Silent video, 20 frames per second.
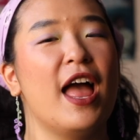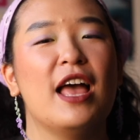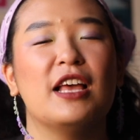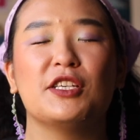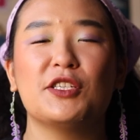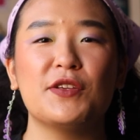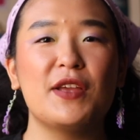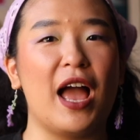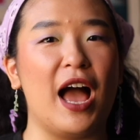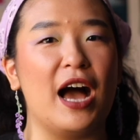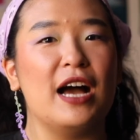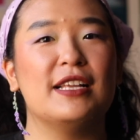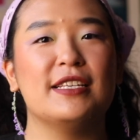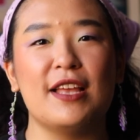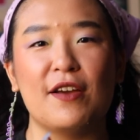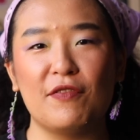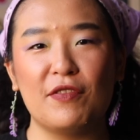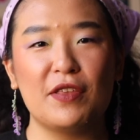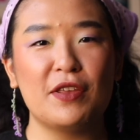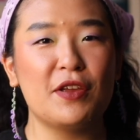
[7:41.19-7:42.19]
So, yeah,
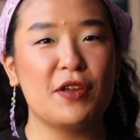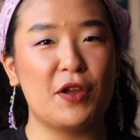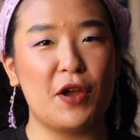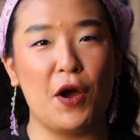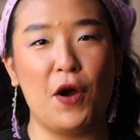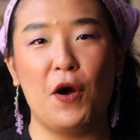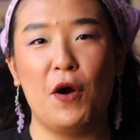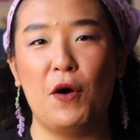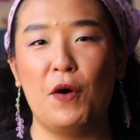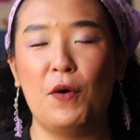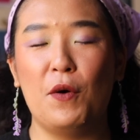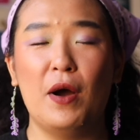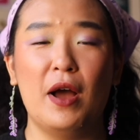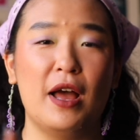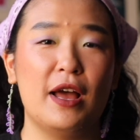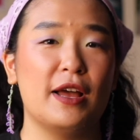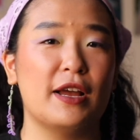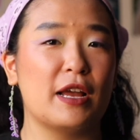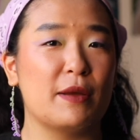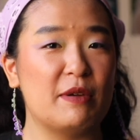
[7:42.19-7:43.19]
definitely go
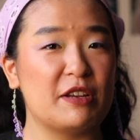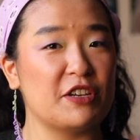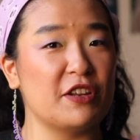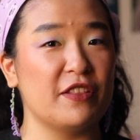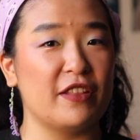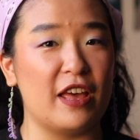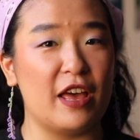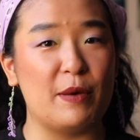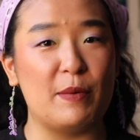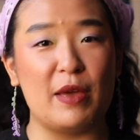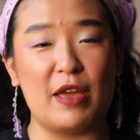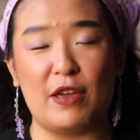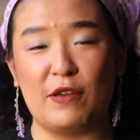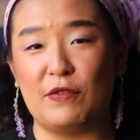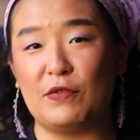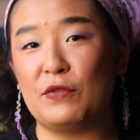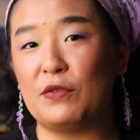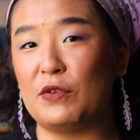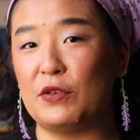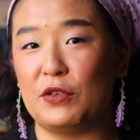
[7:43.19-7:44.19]
commission them
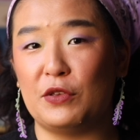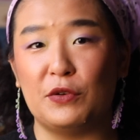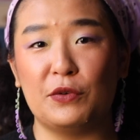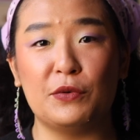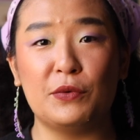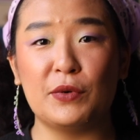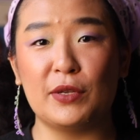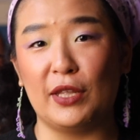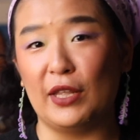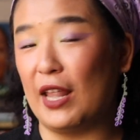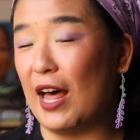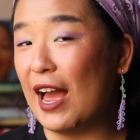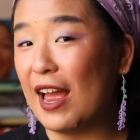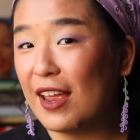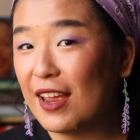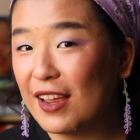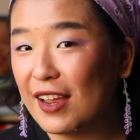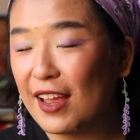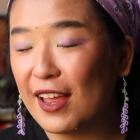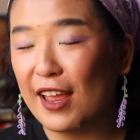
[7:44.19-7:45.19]
if you would
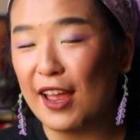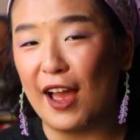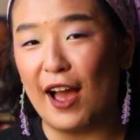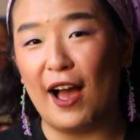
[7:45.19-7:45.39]
like.